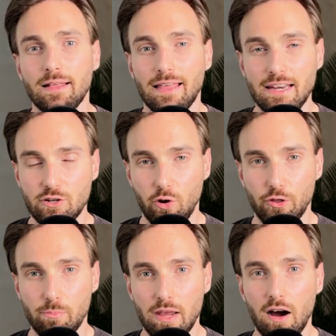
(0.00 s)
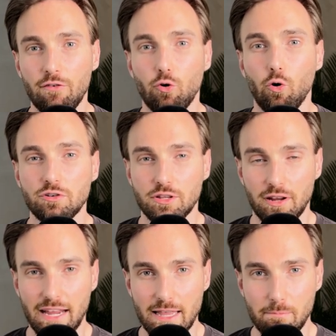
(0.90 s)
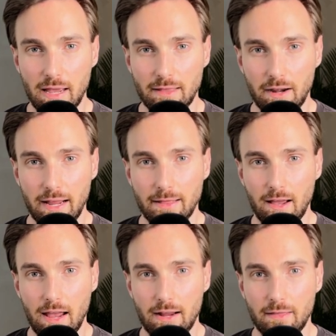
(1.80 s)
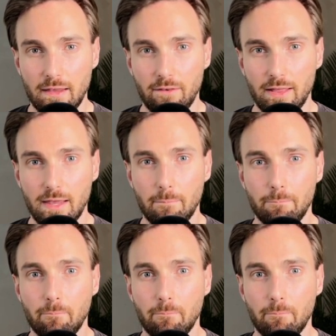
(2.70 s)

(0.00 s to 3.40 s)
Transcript: That is going to be, of course, the get metadata activity.